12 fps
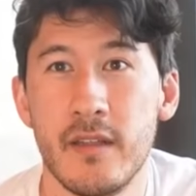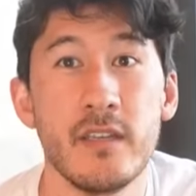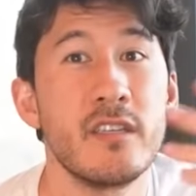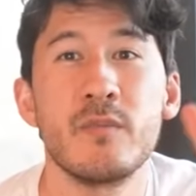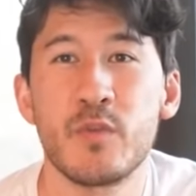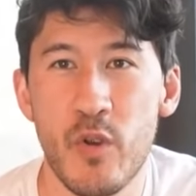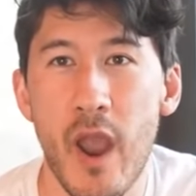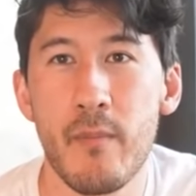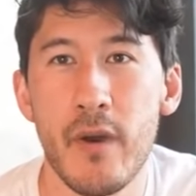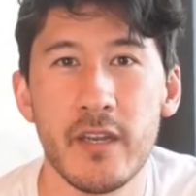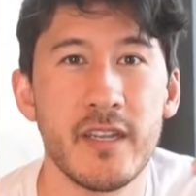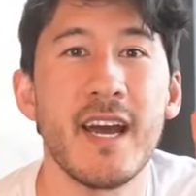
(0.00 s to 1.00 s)
The subscribe
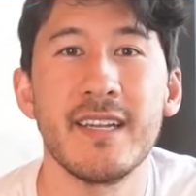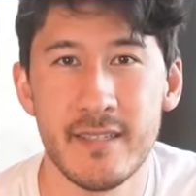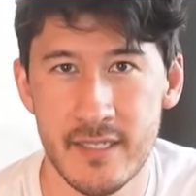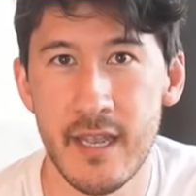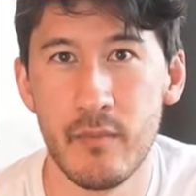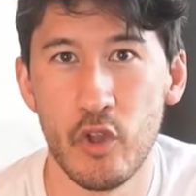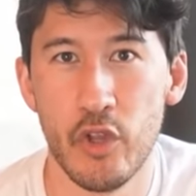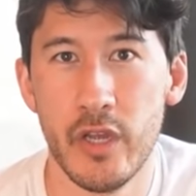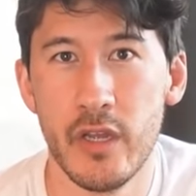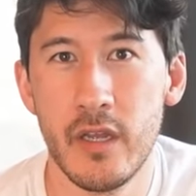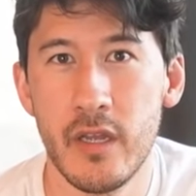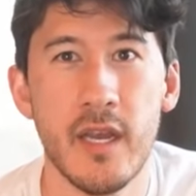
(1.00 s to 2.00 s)
button got disabled.
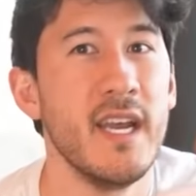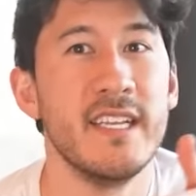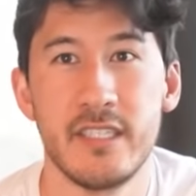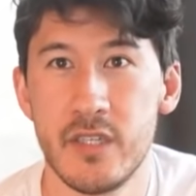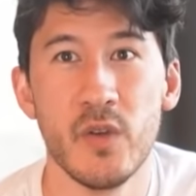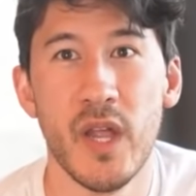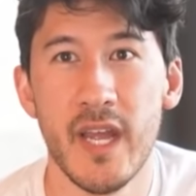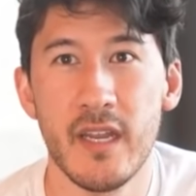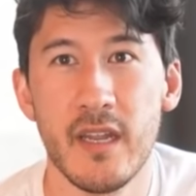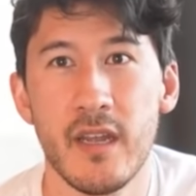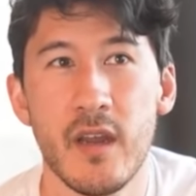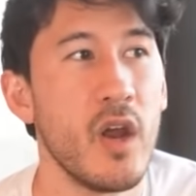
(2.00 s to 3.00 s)
It's too late.
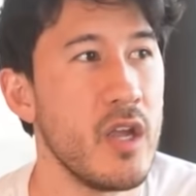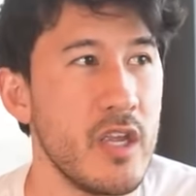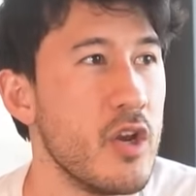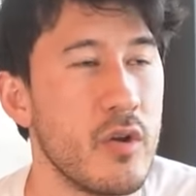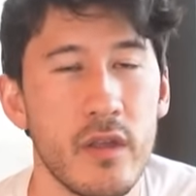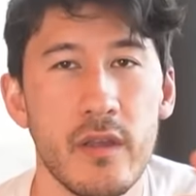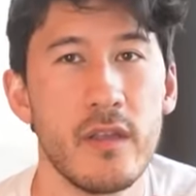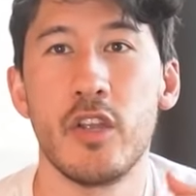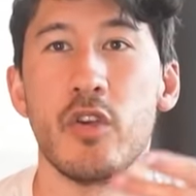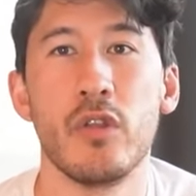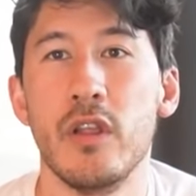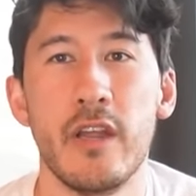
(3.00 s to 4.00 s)

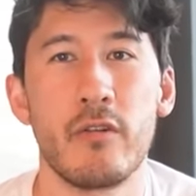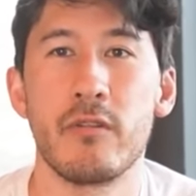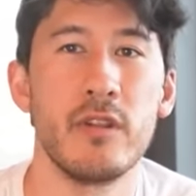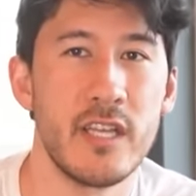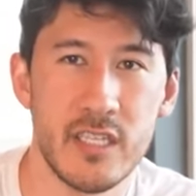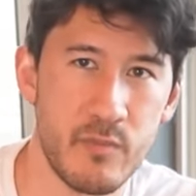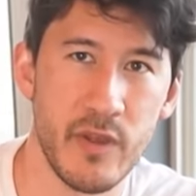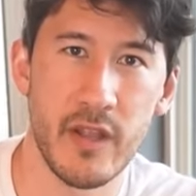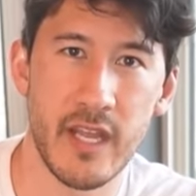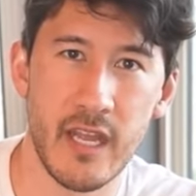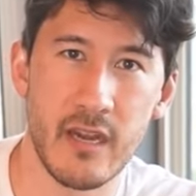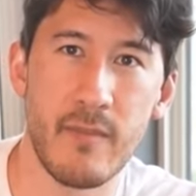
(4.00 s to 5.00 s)
You're literally
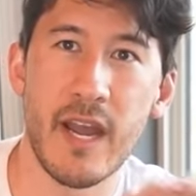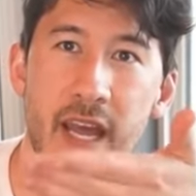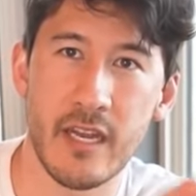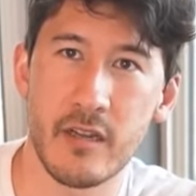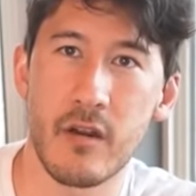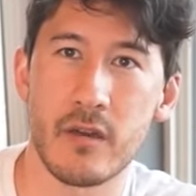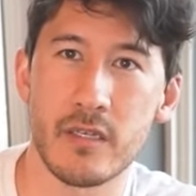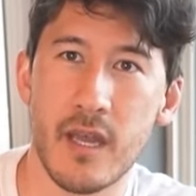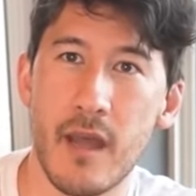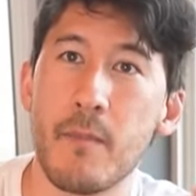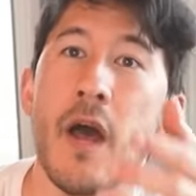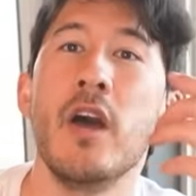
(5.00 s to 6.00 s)
spilling into my end card
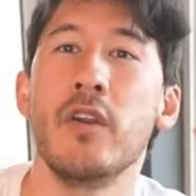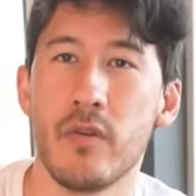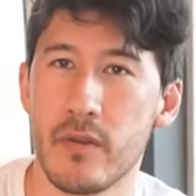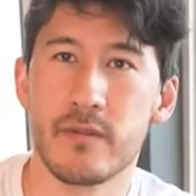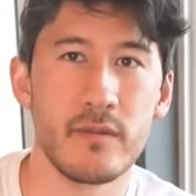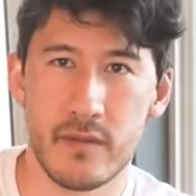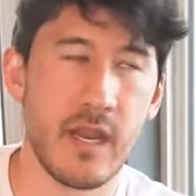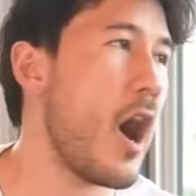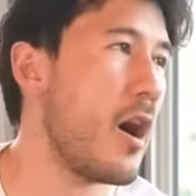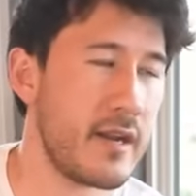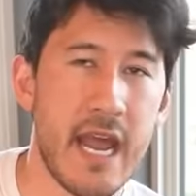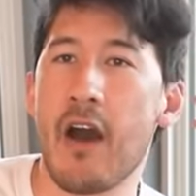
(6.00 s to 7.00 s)
time.
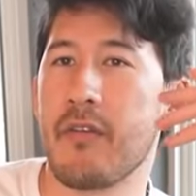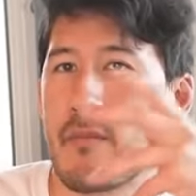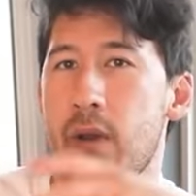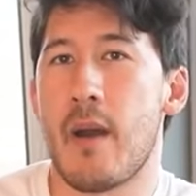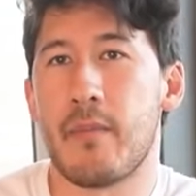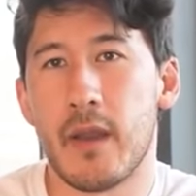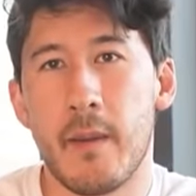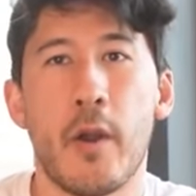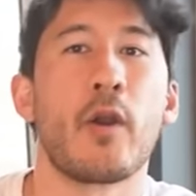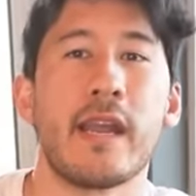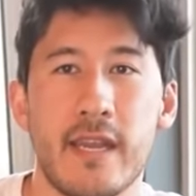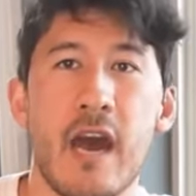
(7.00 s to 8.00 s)
Now they're popping up.
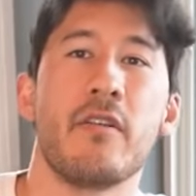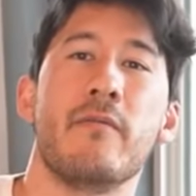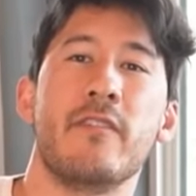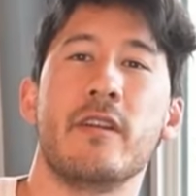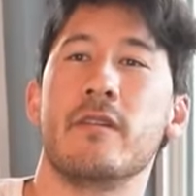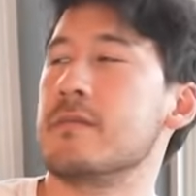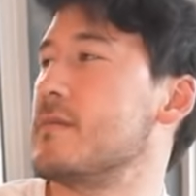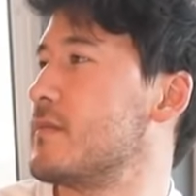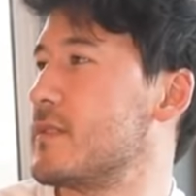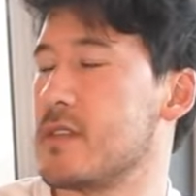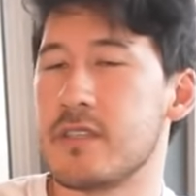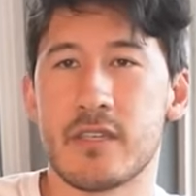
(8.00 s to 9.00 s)
Okay, now the video
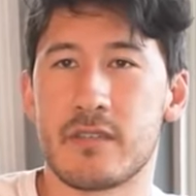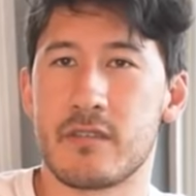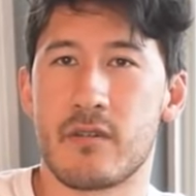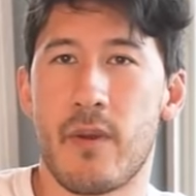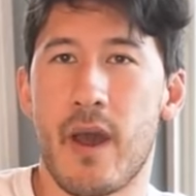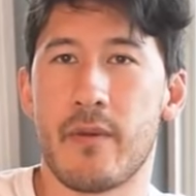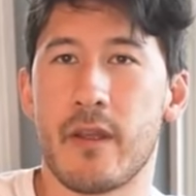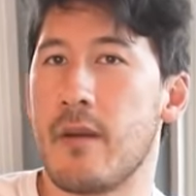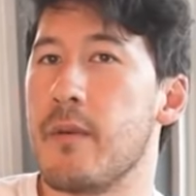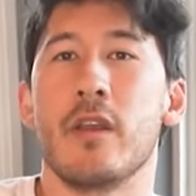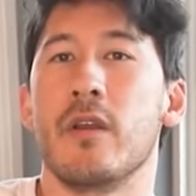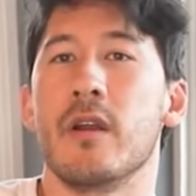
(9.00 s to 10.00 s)
suggestions are popping
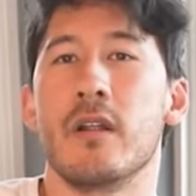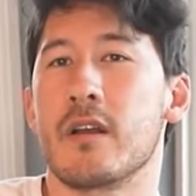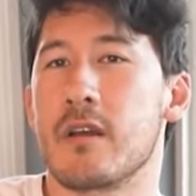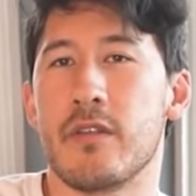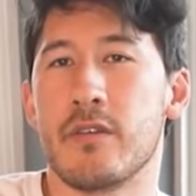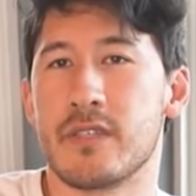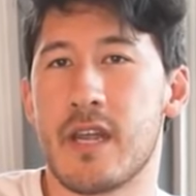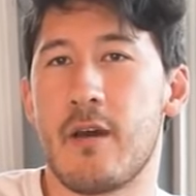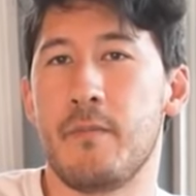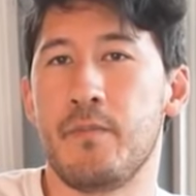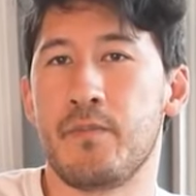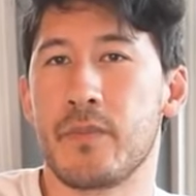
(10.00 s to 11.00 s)
up. You can click on those
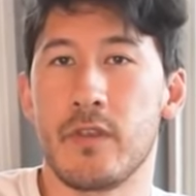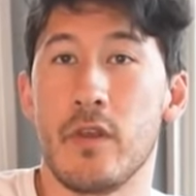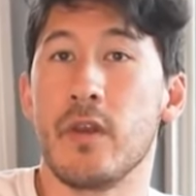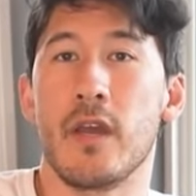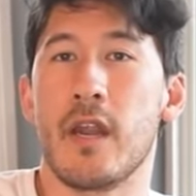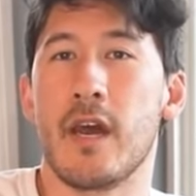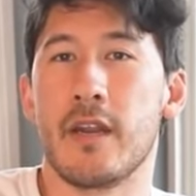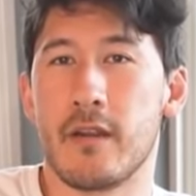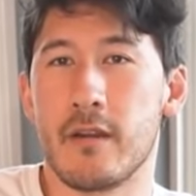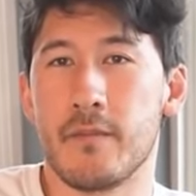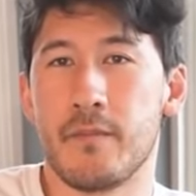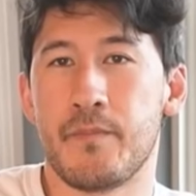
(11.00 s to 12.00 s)
now. You can get out of
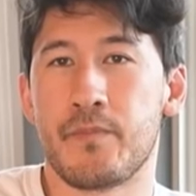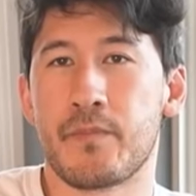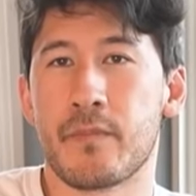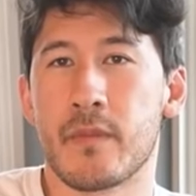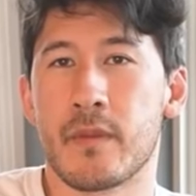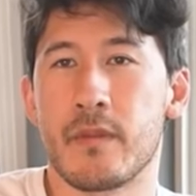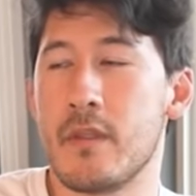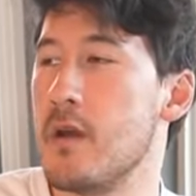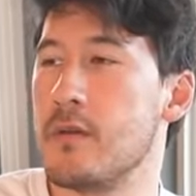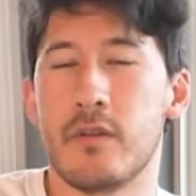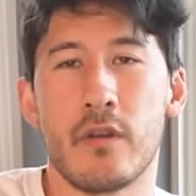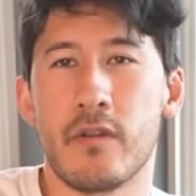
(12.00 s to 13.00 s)
here. No,
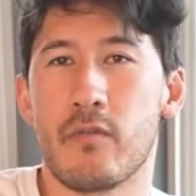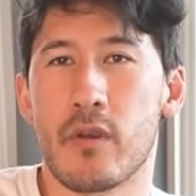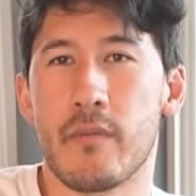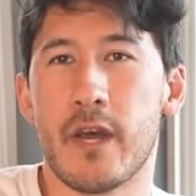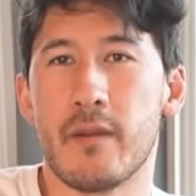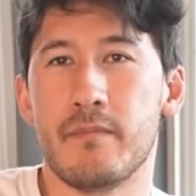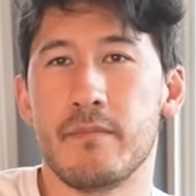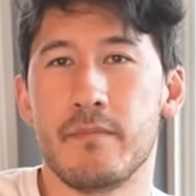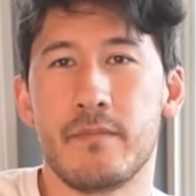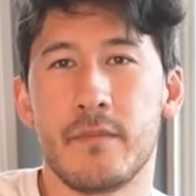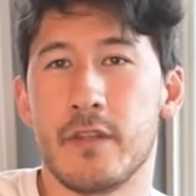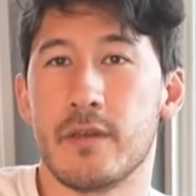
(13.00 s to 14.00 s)
don't even worry about it.
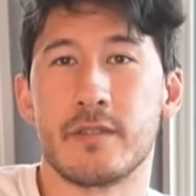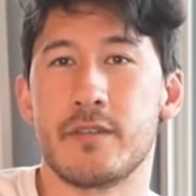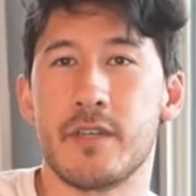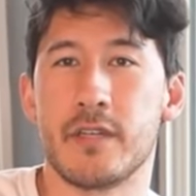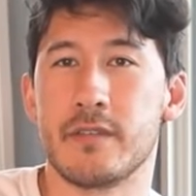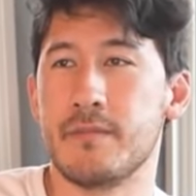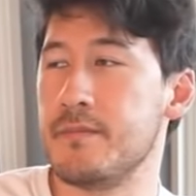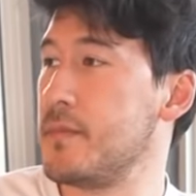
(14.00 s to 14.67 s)
You lost your chance.